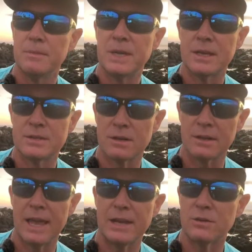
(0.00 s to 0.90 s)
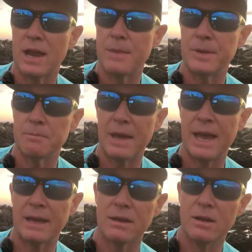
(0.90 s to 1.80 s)
because they're land grabbing
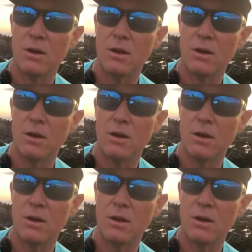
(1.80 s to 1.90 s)
back